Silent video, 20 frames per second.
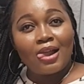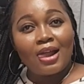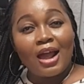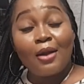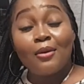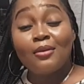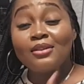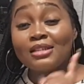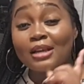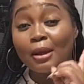
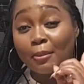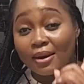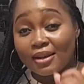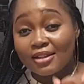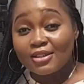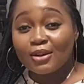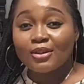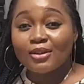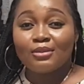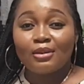i want i plan
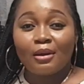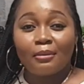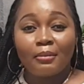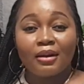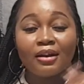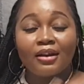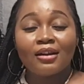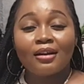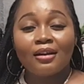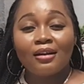to go to
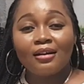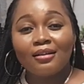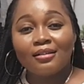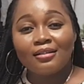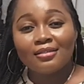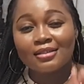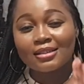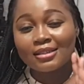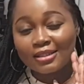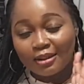america
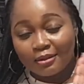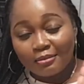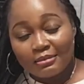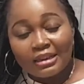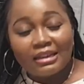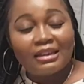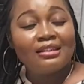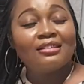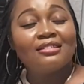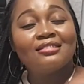
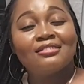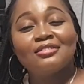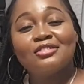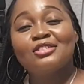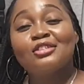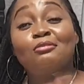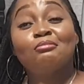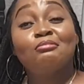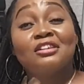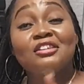someday
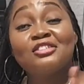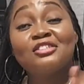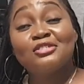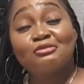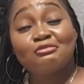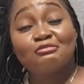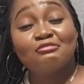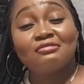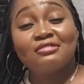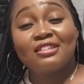someday
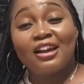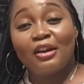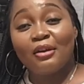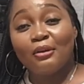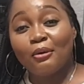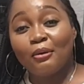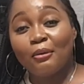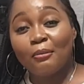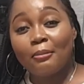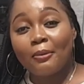soon i
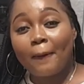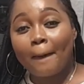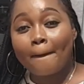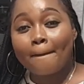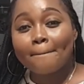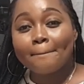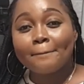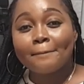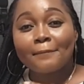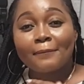hope
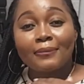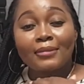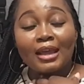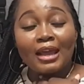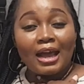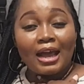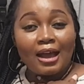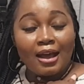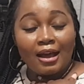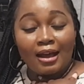
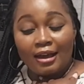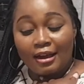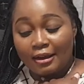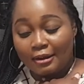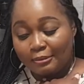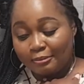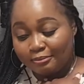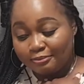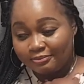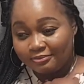
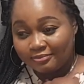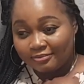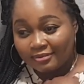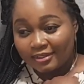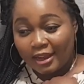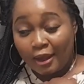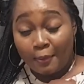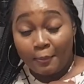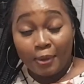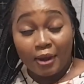um
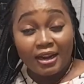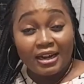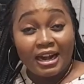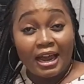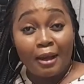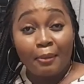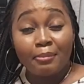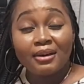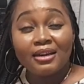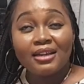but
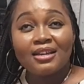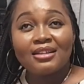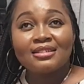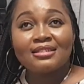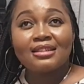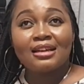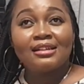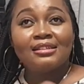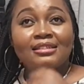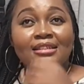a place
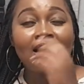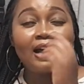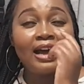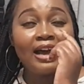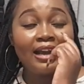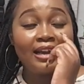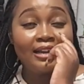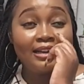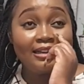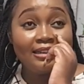that
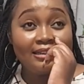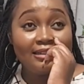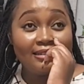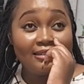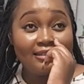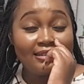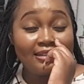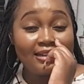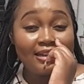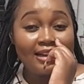i
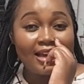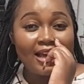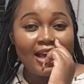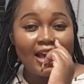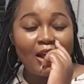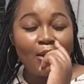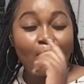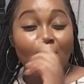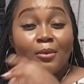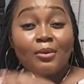
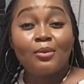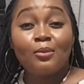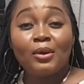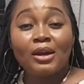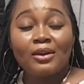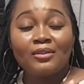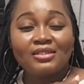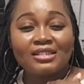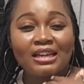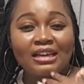when
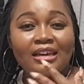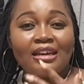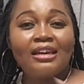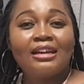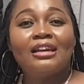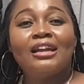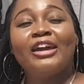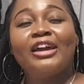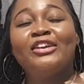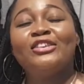i was a
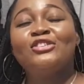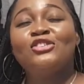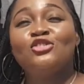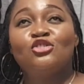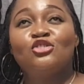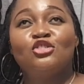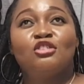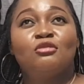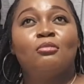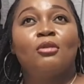kid i used to
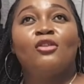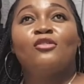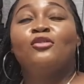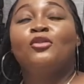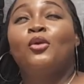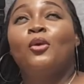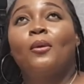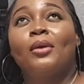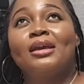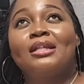dream of
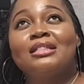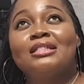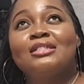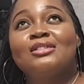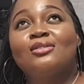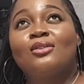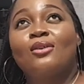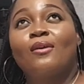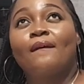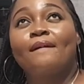going
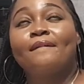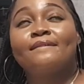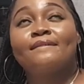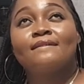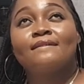to